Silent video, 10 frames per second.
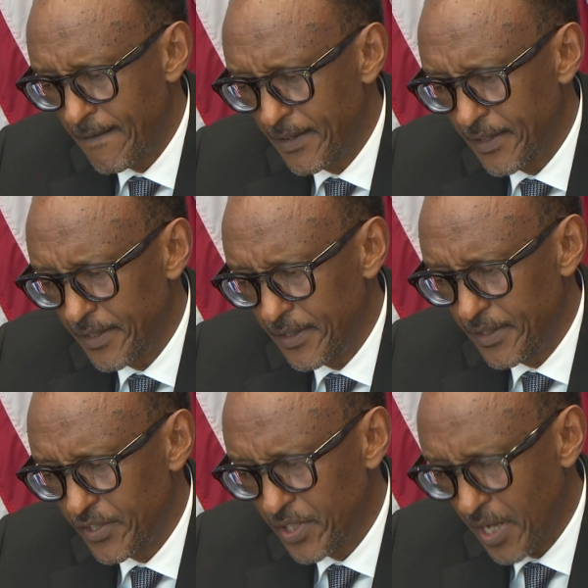
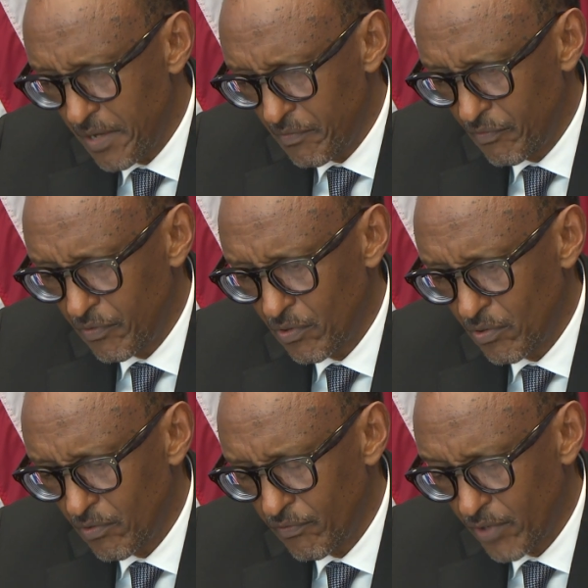It's time
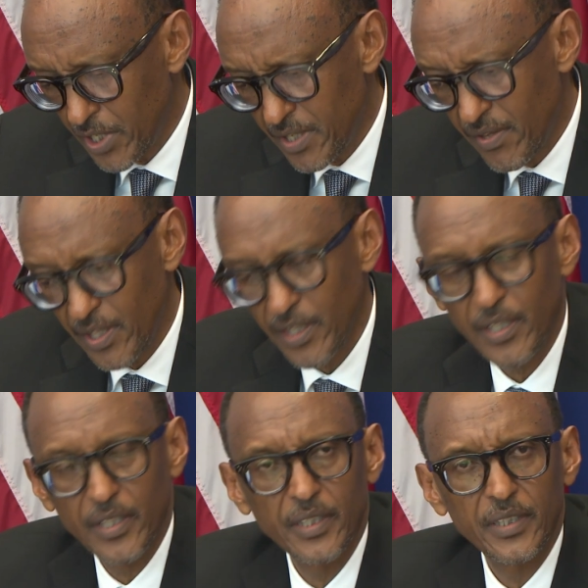for fresh
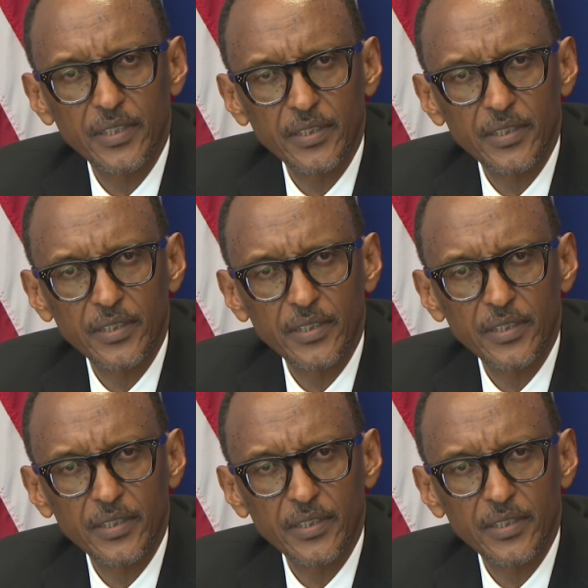thinking